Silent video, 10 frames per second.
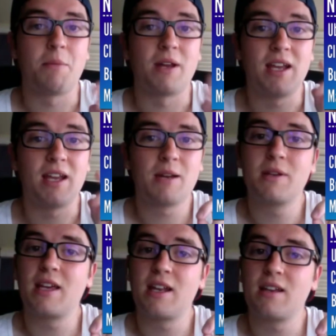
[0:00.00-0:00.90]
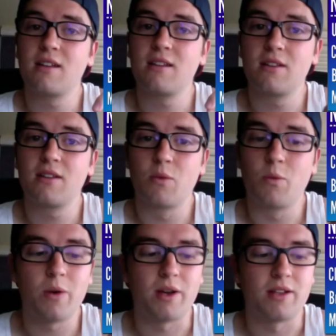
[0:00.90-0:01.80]
but he ended up getting
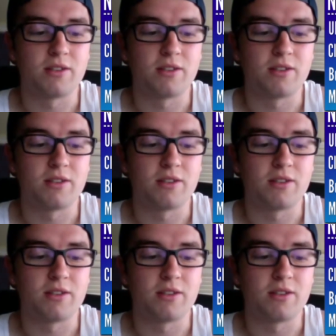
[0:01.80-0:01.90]
one win,